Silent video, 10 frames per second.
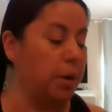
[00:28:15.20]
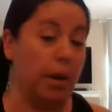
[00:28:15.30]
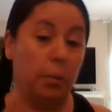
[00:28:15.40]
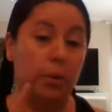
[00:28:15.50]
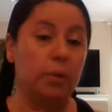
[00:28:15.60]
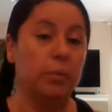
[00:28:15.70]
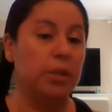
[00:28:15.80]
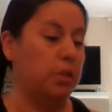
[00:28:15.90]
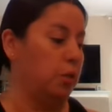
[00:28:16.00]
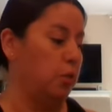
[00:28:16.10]
will
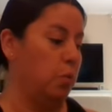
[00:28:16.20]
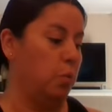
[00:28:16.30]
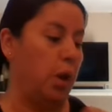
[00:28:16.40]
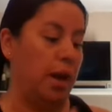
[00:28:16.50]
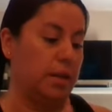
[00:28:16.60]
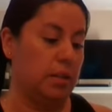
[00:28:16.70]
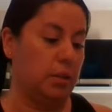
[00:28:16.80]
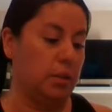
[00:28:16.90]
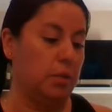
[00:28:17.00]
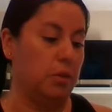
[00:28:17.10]
read to you why it's
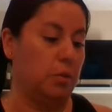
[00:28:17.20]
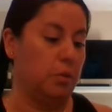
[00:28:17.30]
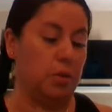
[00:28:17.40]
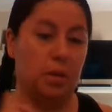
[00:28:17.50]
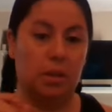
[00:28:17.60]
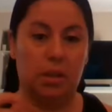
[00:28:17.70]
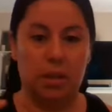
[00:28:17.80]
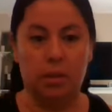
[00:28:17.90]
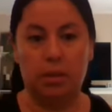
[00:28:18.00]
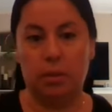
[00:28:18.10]
good to use
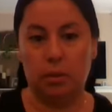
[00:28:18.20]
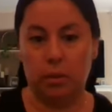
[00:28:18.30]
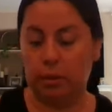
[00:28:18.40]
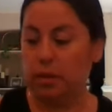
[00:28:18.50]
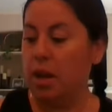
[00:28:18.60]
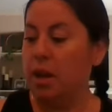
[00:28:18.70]
these oils.